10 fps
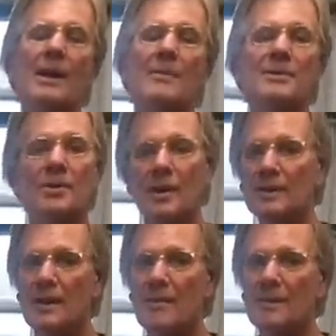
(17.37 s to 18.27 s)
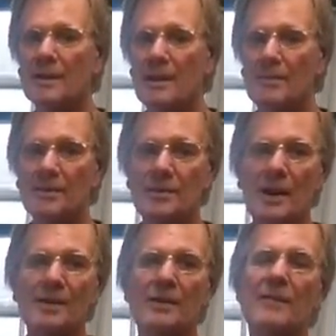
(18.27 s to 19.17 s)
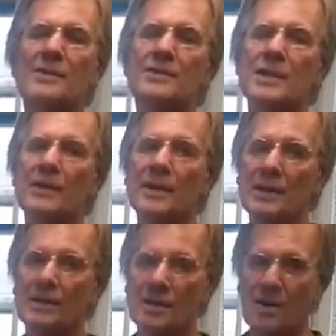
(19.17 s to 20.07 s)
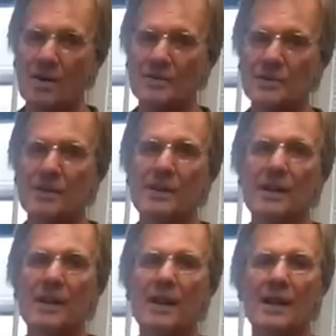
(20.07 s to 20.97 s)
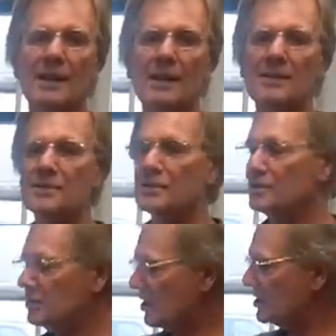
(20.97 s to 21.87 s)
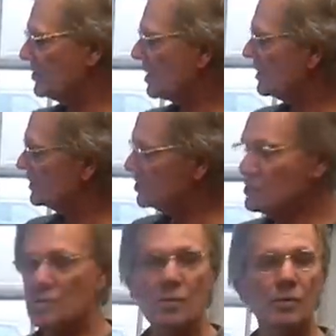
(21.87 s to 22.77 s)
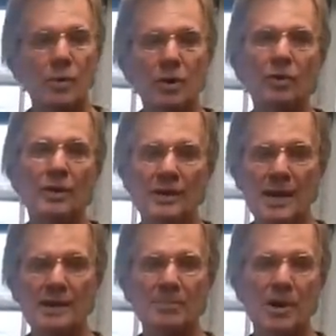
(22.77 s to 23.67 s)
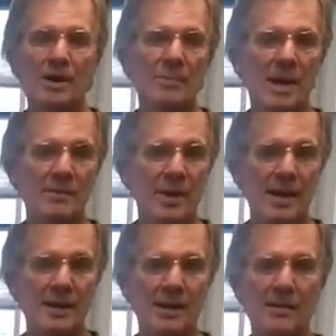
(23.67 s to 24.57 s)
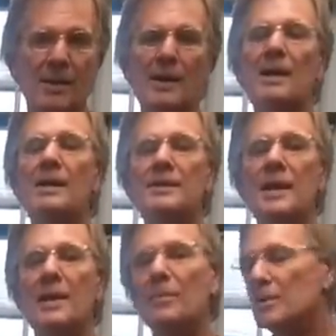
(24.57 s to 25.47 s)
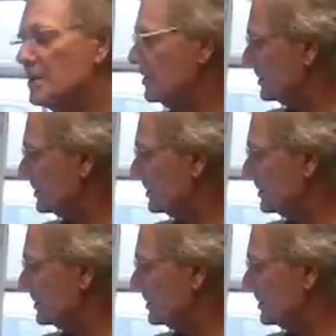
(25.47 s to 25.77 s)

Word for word: My name is Craig Domeny. I'm the Director of Engineering here at Carlson. I'd like to show you our new Rural Connect broadband radio. Today, we're